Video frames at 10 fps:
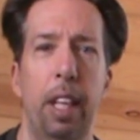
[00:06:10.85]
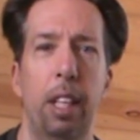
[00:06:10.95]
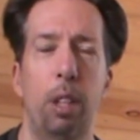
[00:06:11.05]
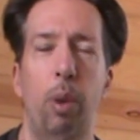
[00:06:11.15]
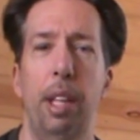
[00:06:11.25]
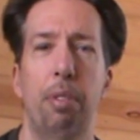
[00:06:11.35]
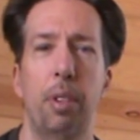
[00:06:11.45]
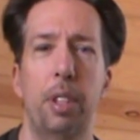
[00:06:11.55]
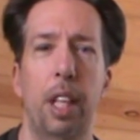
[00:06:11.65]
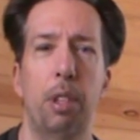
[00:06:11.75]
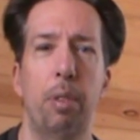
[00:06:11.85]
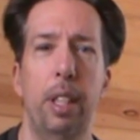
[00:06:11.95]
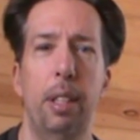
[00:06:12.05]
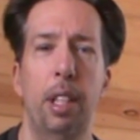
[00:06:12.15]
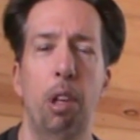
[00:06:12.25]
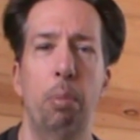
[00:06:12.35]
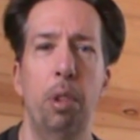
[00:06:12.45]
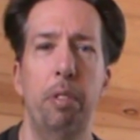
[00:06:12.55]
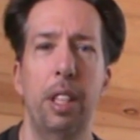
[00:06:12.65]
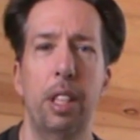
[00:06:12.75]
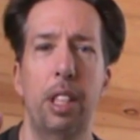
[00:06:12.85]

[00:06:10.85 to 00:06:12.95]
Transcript: in the 21st century, you know, movies,